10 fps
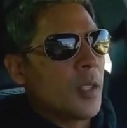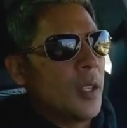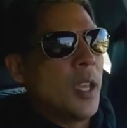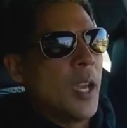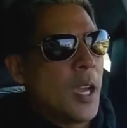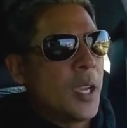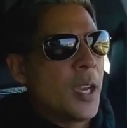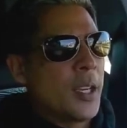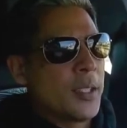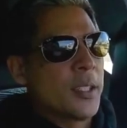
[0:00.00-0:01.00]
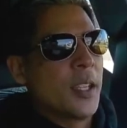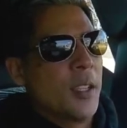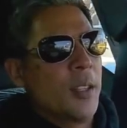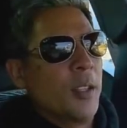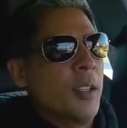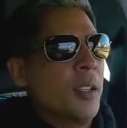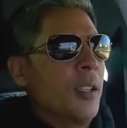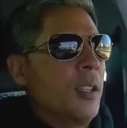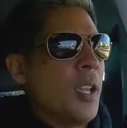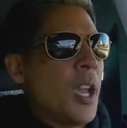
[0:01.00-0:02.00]
Yeah, I gotta say, the
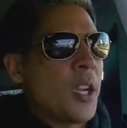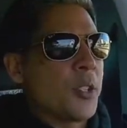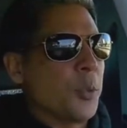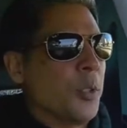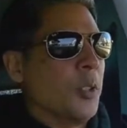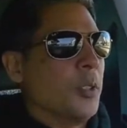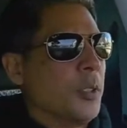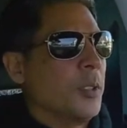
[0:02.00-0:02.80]
actual,